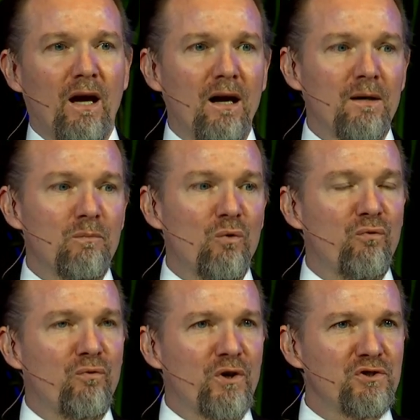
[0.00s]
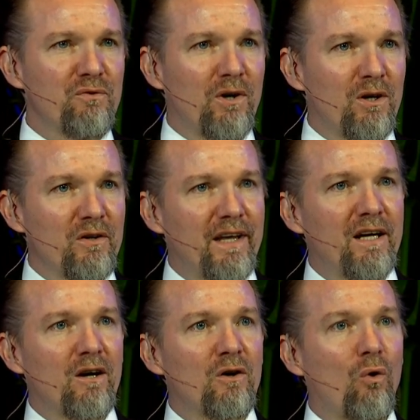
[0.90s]
Um, first of all, they
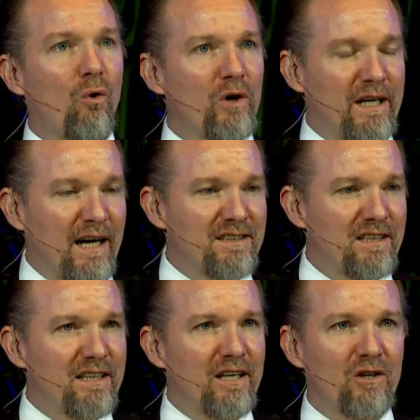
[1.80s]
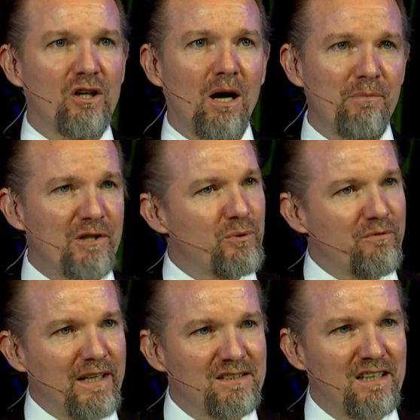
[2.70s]
are organizing. They are coming to
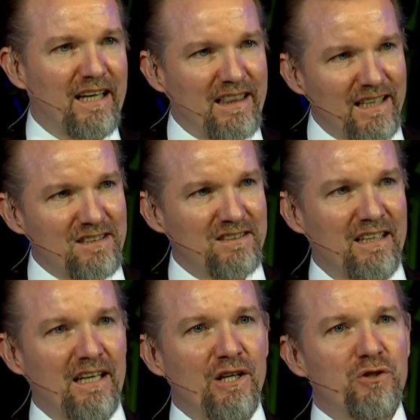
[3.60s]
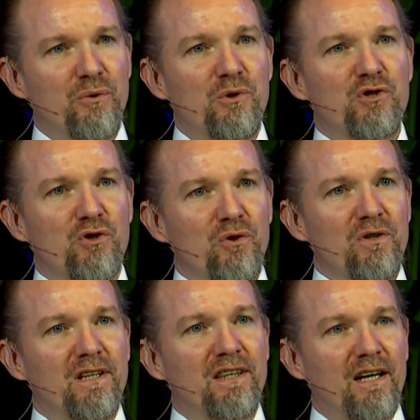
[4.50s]
events like this to ensure
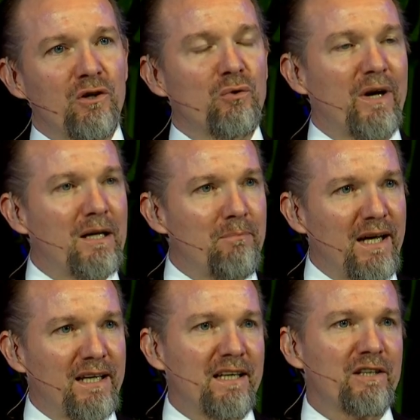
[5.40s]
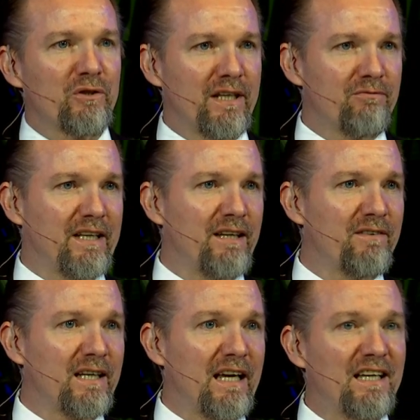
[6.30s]
that their grant making, their gift
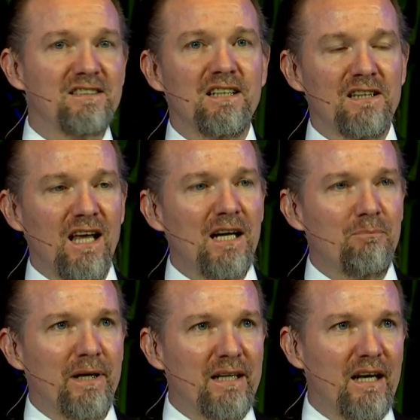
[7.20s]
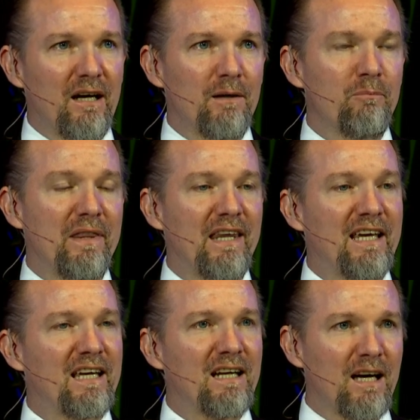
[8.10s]
giving is in alignment. Um, they
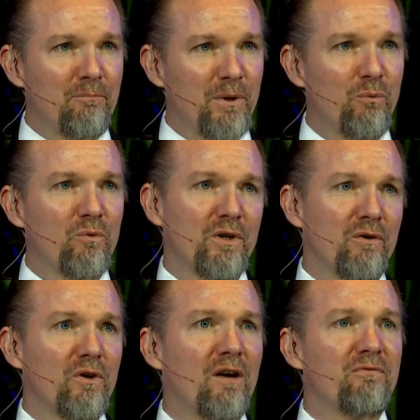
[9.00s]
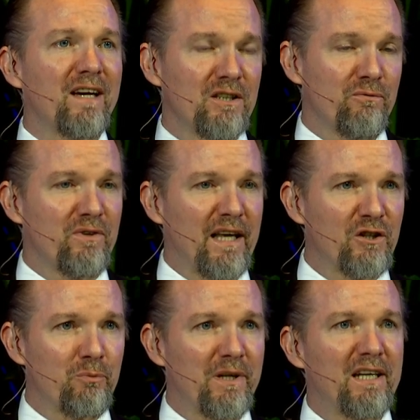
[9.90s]
cannot be, you know, effective
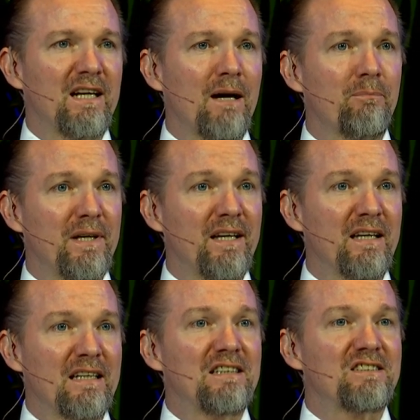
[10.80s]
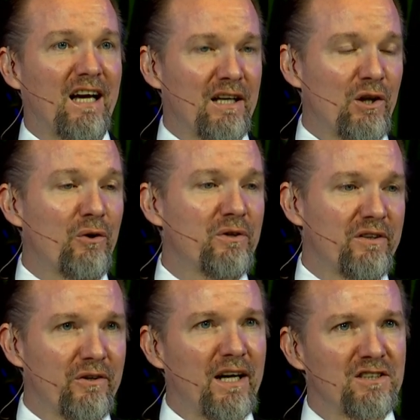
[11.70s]
philanthropy cannot be siloed.
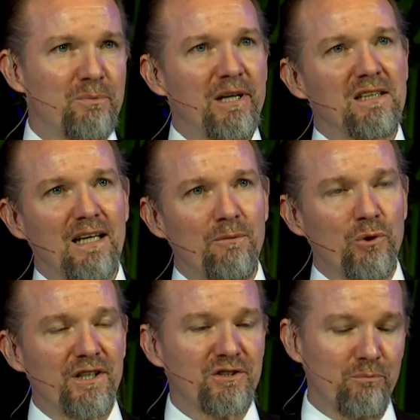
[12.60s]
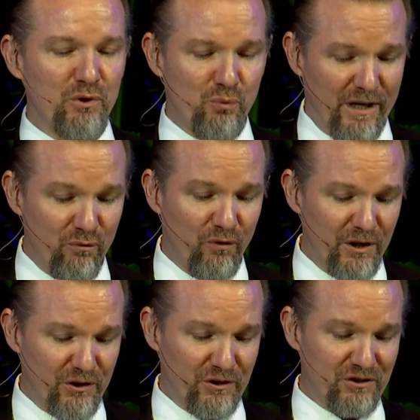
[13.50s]
There has to be collaboration between
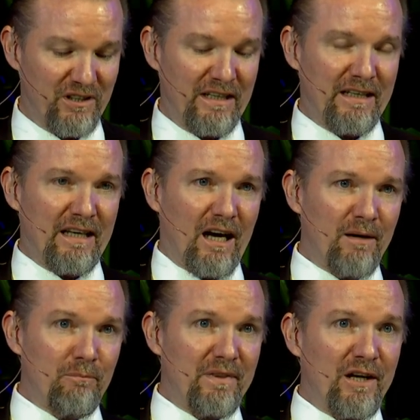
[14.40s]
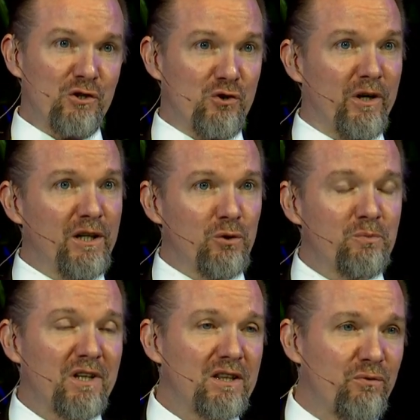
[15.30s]
funders. Um, they're joining
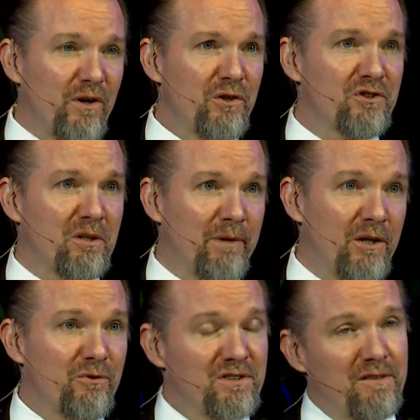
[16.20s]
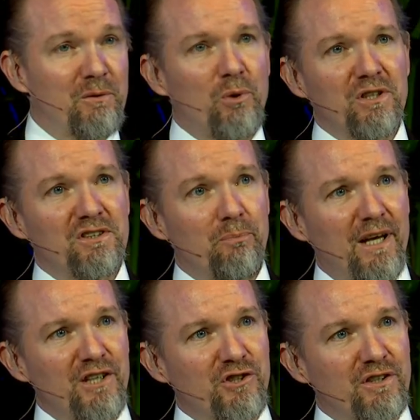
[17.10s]
groups like the Funders Committee for Civic
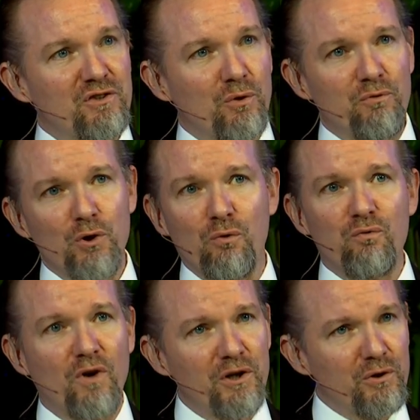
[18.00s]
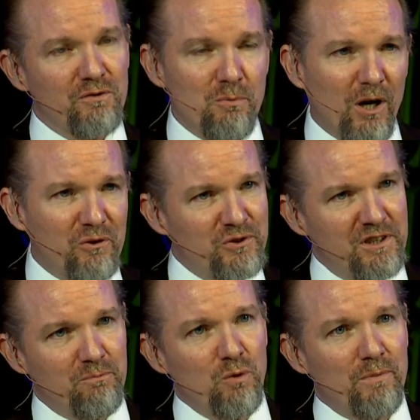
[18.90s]
Participation. So if you're a funder of
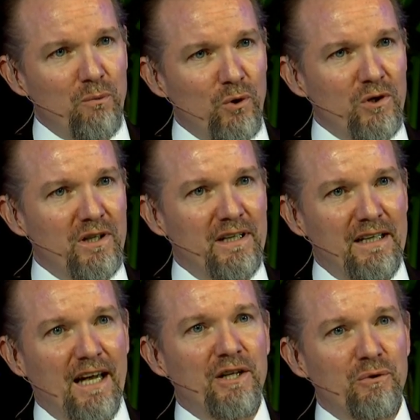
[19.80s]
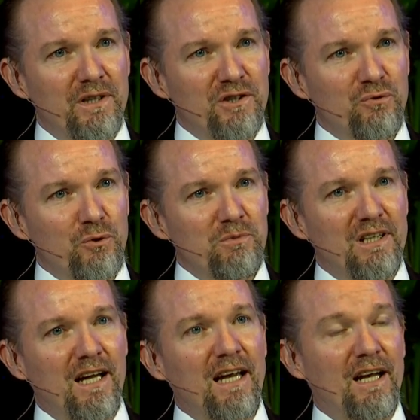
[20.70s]
democracy movement work and you're in this room
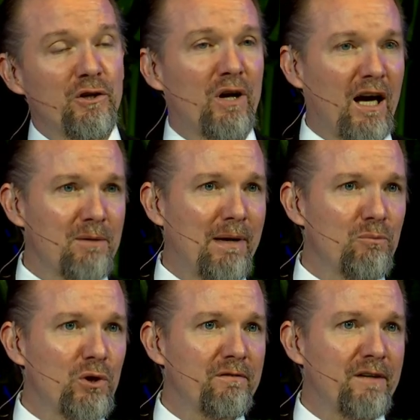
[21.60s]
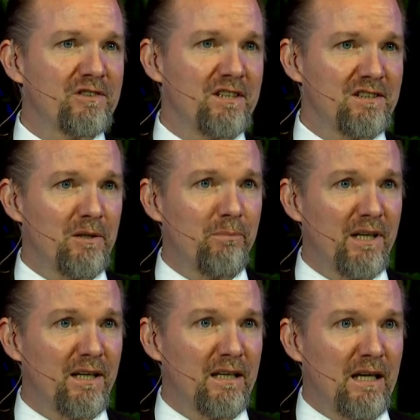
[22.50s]
today and you're not a member of
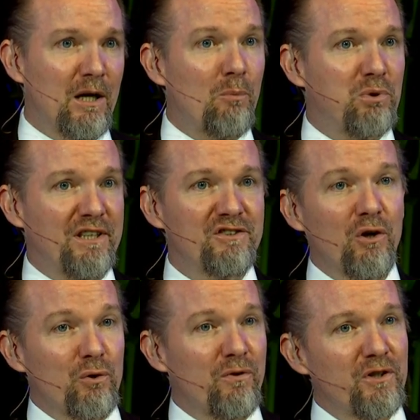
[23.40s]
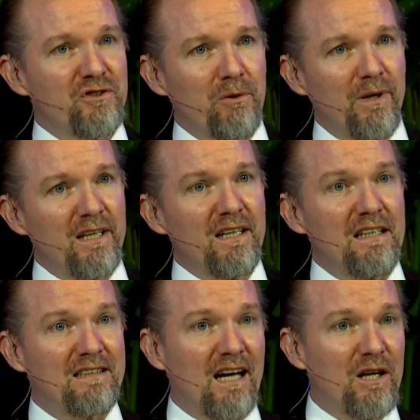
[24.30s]
FCCP, please go to
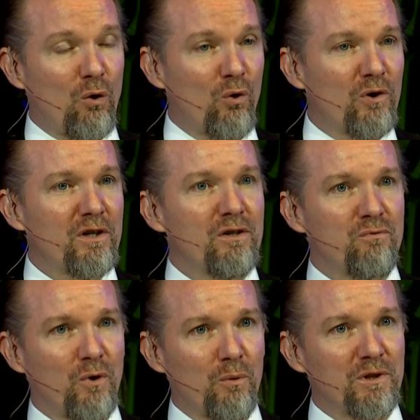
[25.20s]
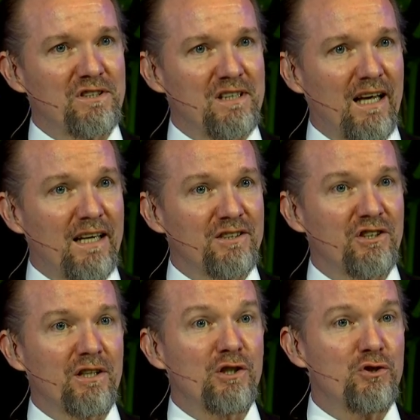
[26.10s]
funderscommittee.org forward
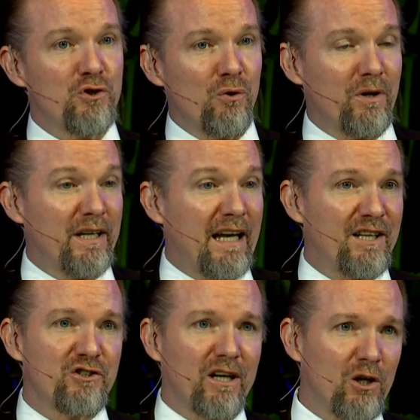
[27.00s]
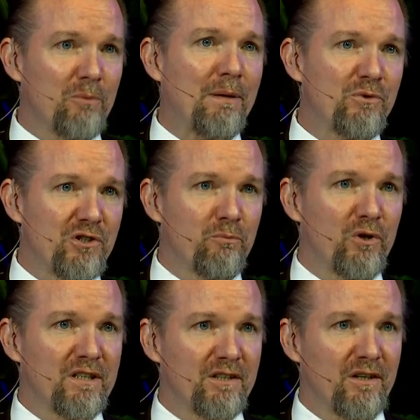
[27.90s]
slash join and check out our membership
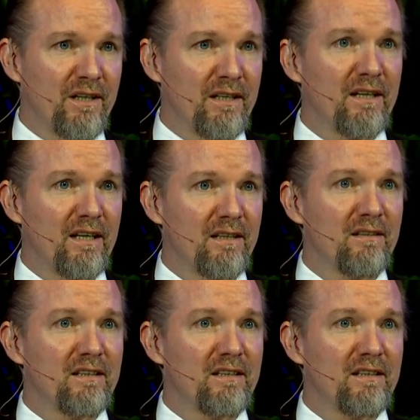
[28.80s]
criterion and